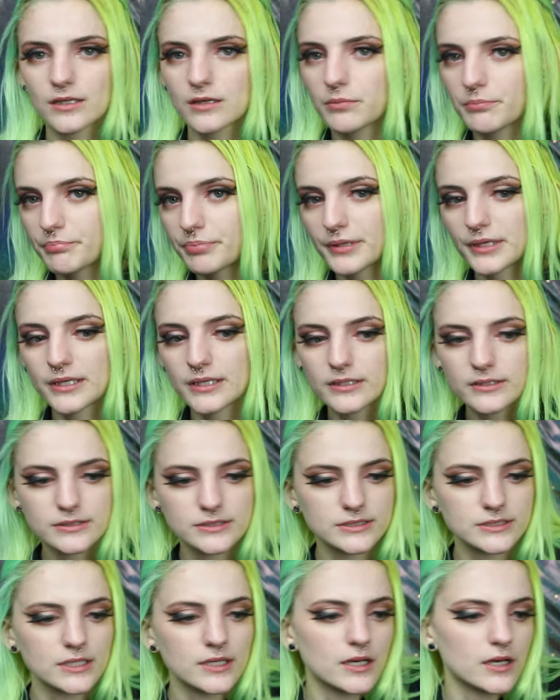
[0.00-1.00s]

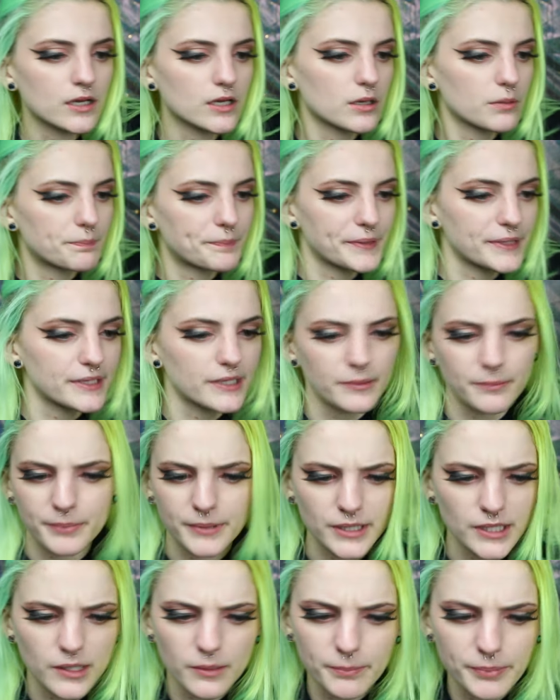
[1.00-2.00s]
Compete.
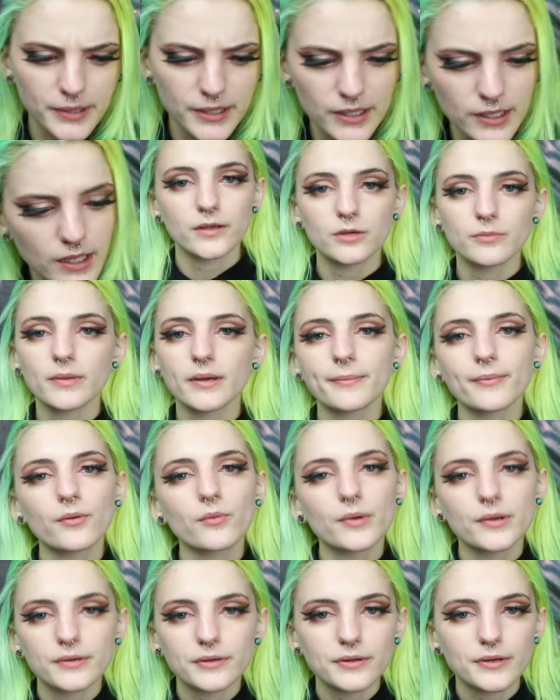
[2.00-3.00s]
You may be
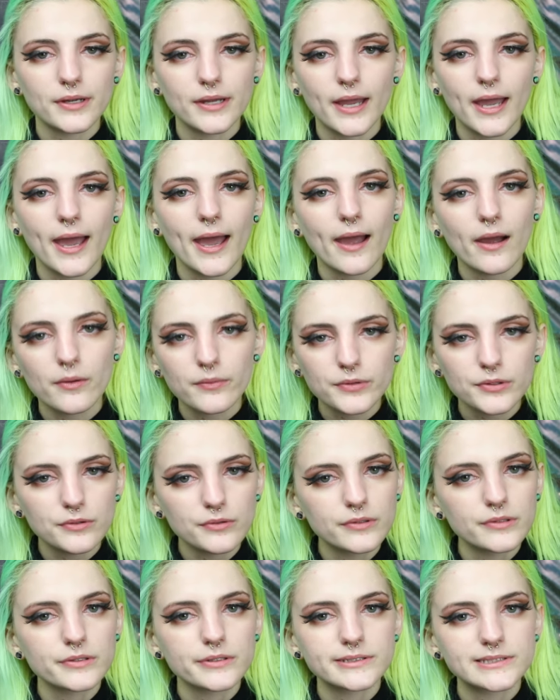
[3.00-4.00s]
wondering, how are you
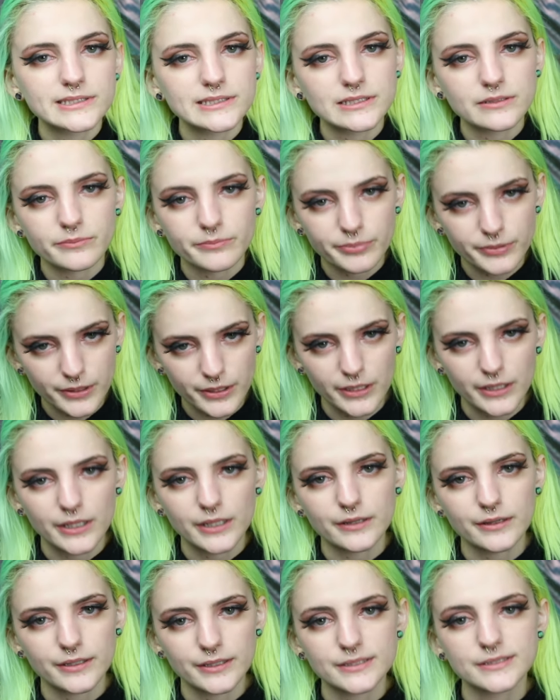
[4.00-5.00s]
going to compete
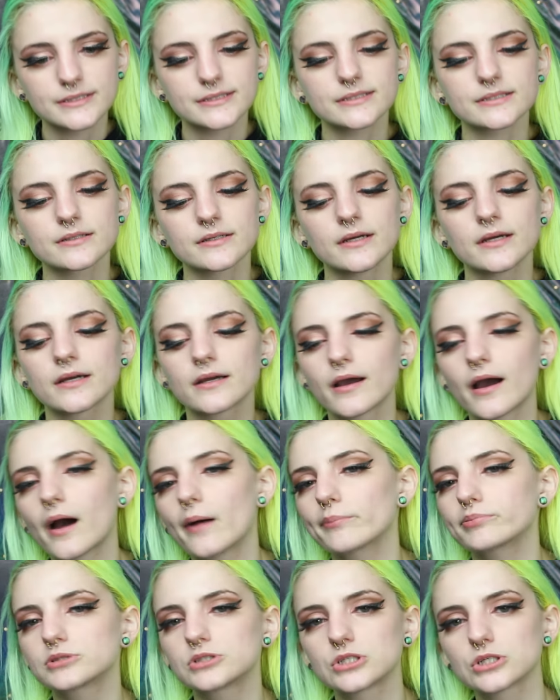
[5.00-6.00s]
in this
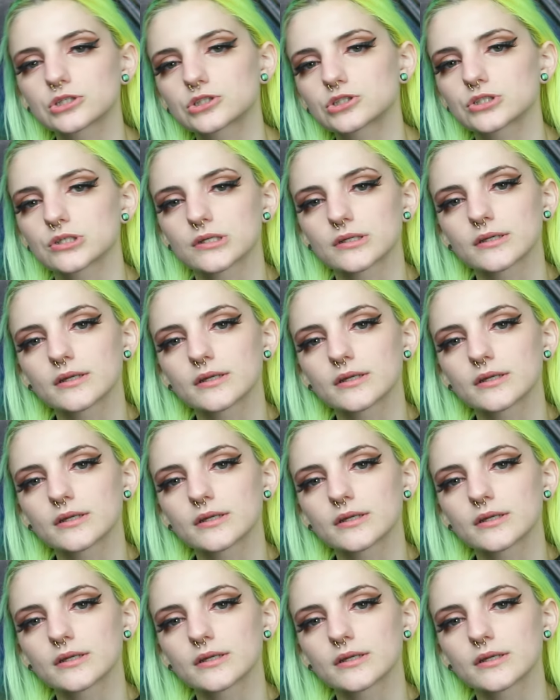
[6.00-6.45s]
competition?